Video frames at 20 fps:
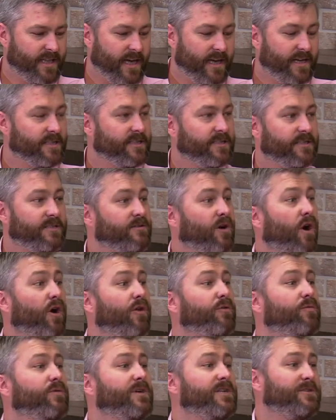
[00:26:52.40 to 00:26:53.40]
that is all
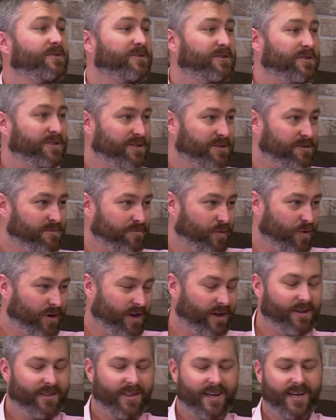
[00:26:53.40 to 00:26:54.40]
the research has
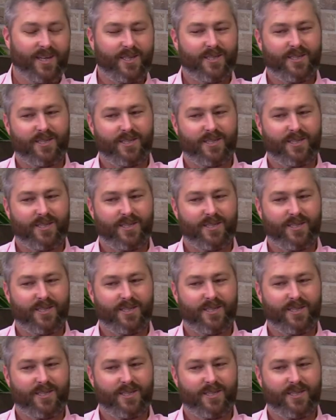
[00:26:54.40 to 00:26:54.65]
pointed to that.